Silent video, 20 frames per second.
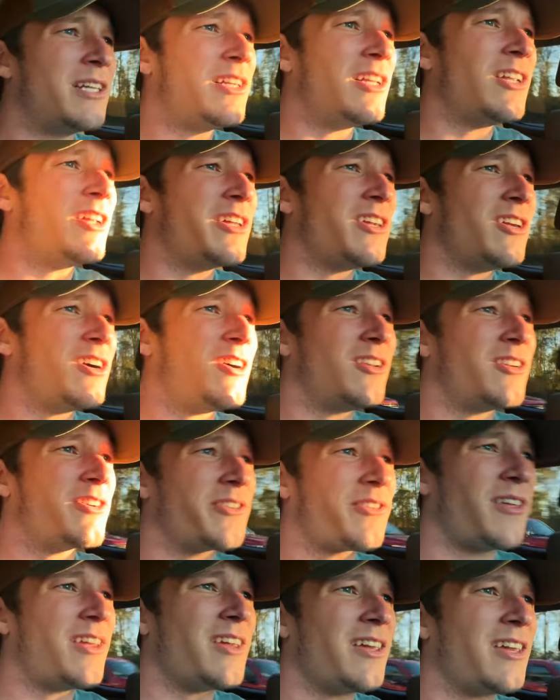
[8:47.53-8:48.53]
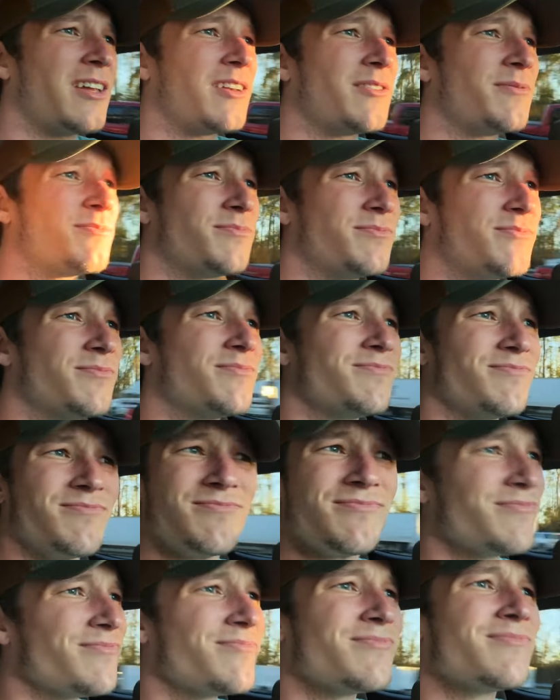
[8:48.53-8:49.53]
a lot of y'all are thinking.
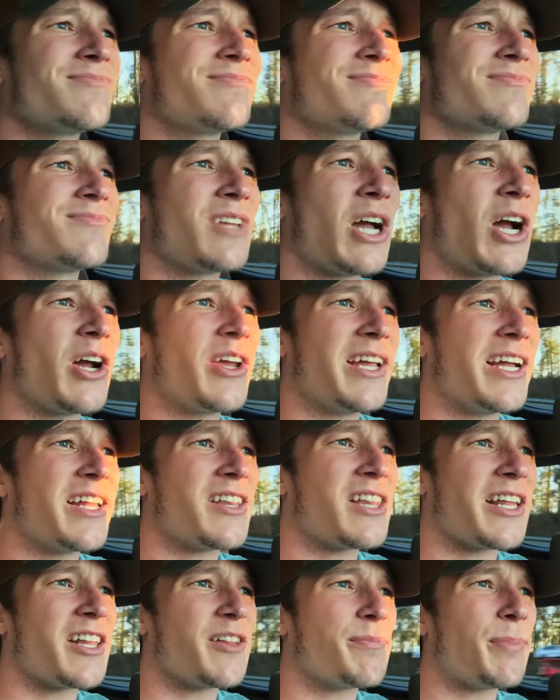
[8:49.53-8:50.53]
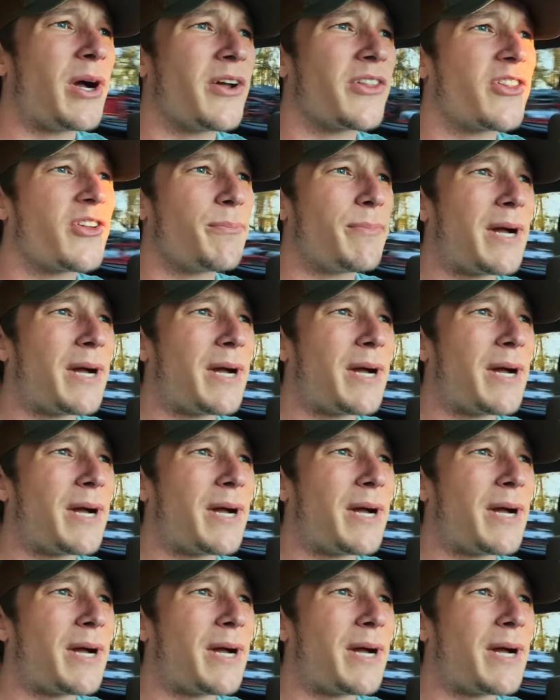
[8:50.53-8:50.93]
Are you guys like sponsored